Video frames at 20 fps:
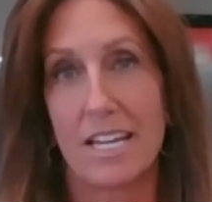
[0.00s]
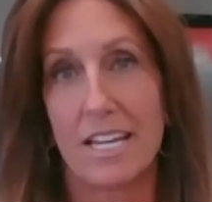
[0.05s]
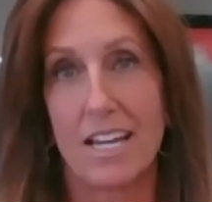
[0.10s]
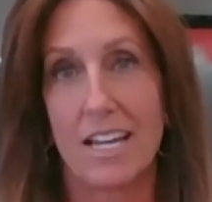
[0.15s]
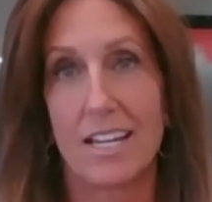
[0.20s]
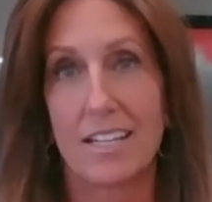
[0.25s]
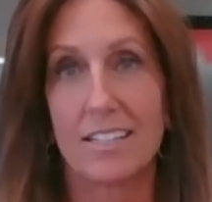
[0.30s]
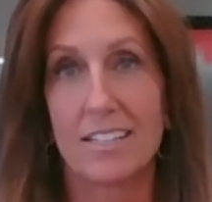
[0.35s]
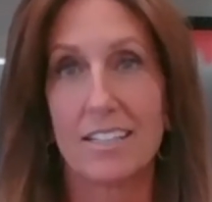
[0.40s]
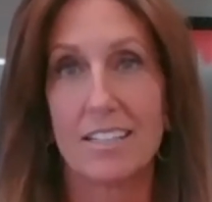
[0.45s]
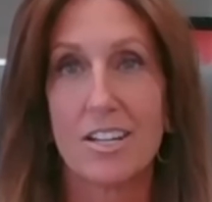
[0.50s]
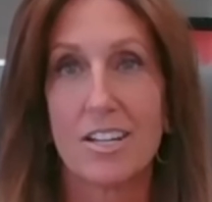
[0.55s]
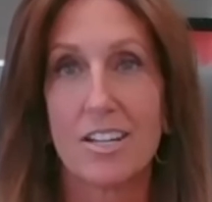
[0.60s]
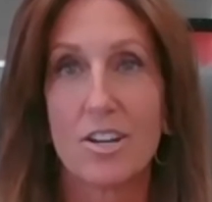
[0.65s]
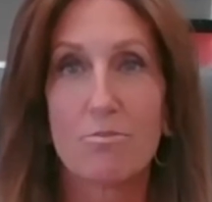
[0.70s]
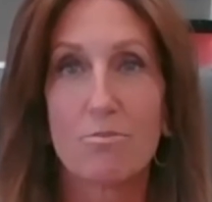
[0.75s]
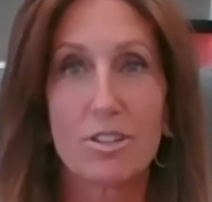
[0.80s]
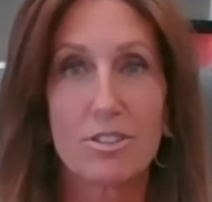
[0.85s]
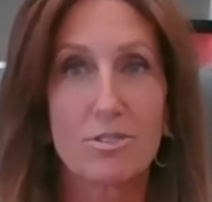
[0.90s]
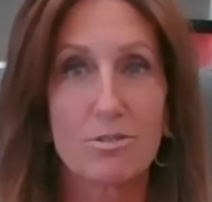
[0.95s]
in.
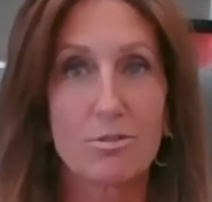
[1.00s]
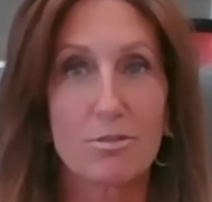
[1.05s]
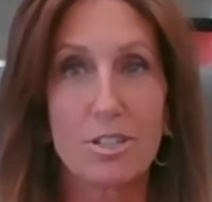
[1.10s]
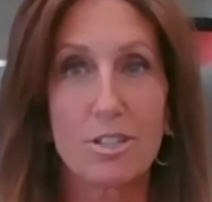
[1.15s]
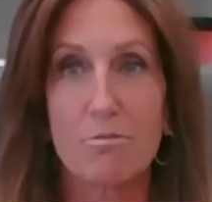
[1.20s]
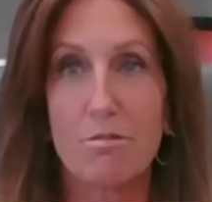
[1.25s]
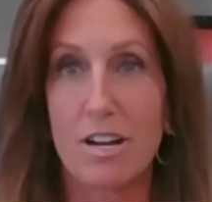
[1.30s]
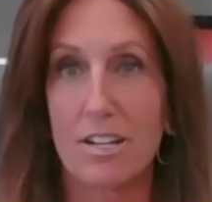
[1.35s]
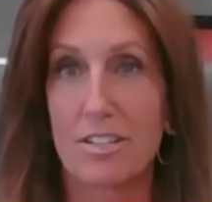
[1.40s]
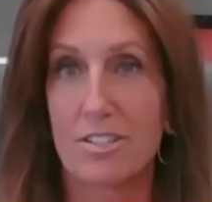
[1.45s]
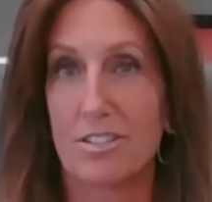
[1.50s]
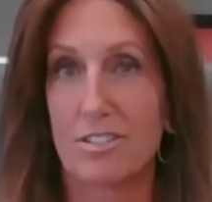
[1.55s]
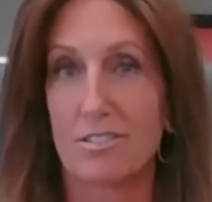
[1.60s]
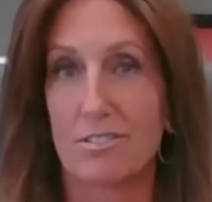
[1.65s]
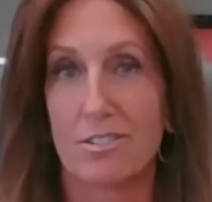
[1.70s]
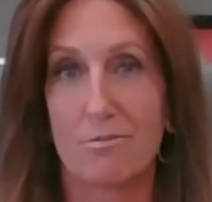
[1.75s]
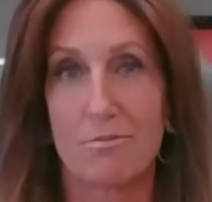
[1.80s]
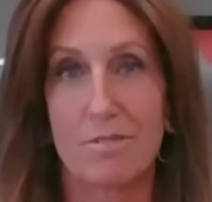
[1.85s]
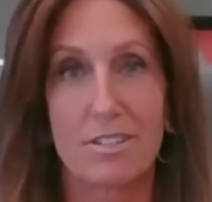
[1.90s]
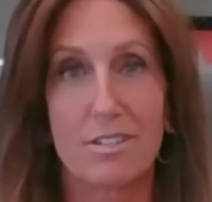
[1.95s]
What sort of questions
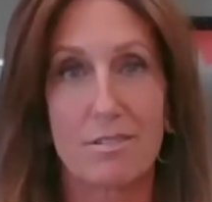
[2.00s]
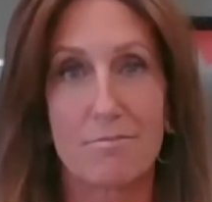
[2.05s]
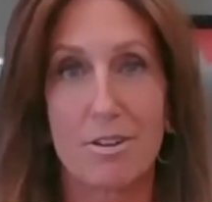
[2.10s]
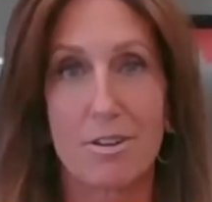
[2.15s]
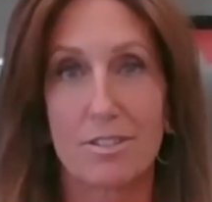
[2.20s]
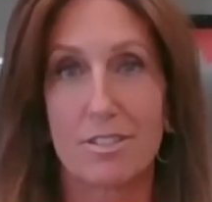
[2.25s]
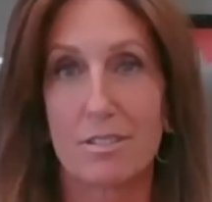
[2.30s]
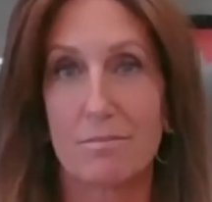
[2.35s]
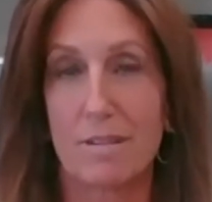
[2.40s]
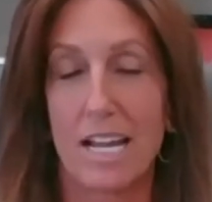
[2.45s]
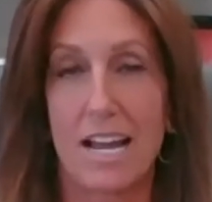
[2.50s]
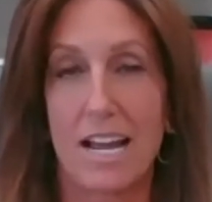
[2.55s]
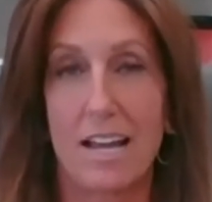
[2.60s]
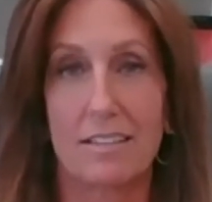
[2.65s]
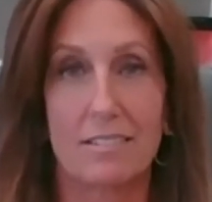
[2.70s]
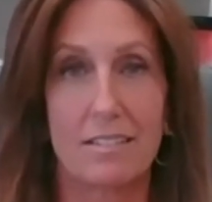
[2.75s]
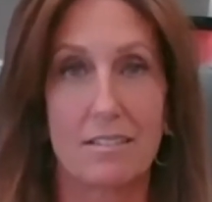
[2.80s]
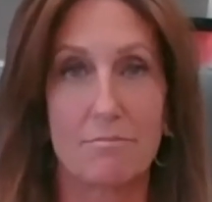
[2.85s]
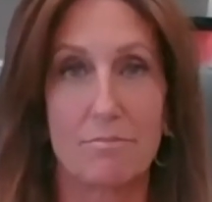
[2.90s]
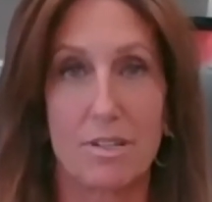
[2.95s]
are we supposed to be
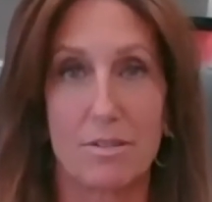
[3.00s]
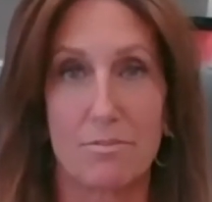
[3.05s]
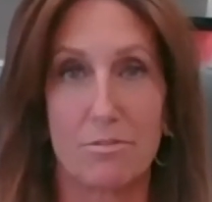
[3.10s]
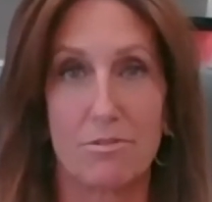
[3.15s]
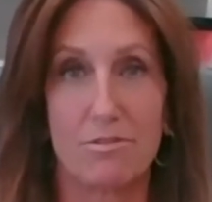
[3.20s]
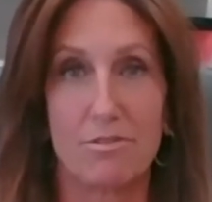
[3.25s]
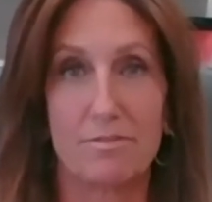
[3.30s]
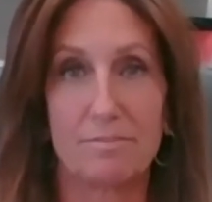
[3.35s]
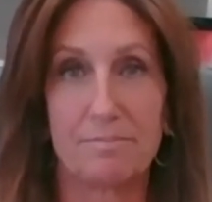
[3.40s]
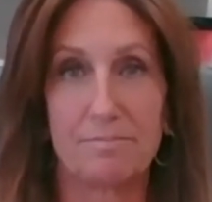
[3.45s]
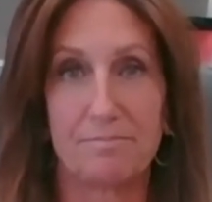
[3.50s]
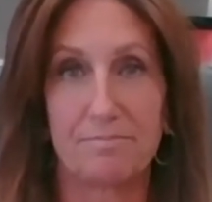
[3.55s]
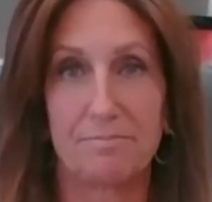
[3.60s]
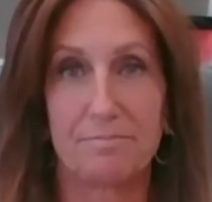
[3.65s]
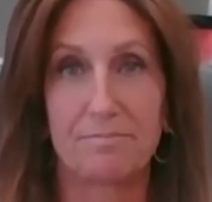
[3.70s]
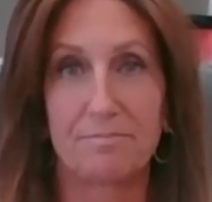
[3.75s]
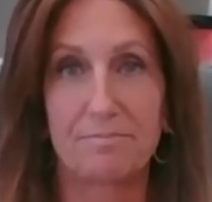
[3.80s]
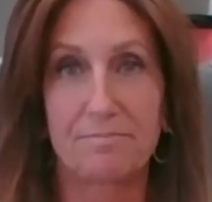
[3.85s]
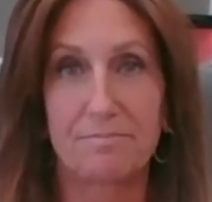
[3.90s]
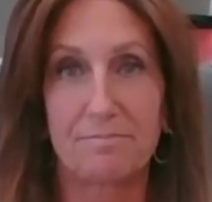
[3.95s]
asking people?
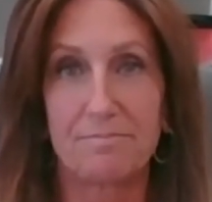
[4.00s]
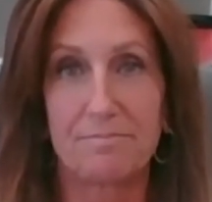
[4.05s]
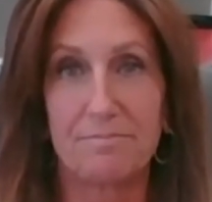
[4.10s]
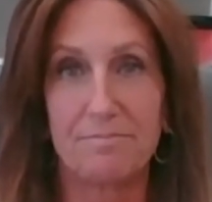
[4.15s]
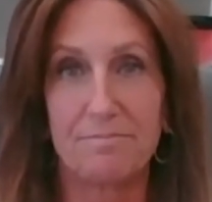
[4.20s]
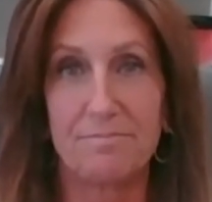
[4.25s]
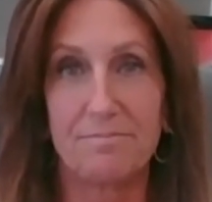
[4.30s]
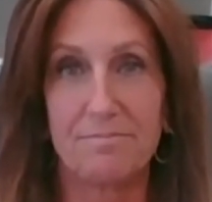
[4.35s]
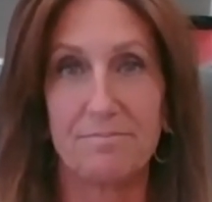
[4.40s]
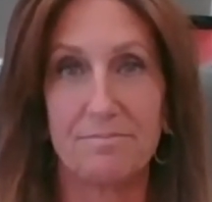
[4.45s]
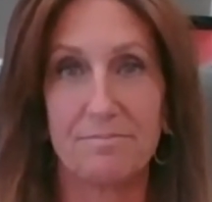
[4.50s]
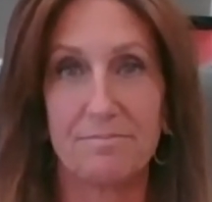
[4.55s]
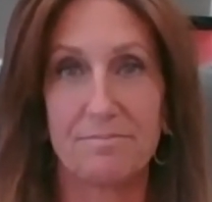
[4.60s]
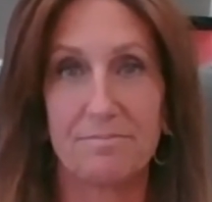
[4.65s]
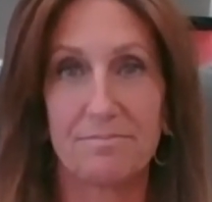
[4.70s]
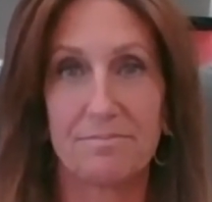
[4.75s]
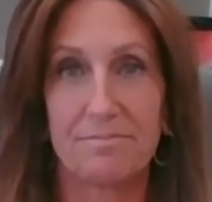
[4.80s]
Well, you know,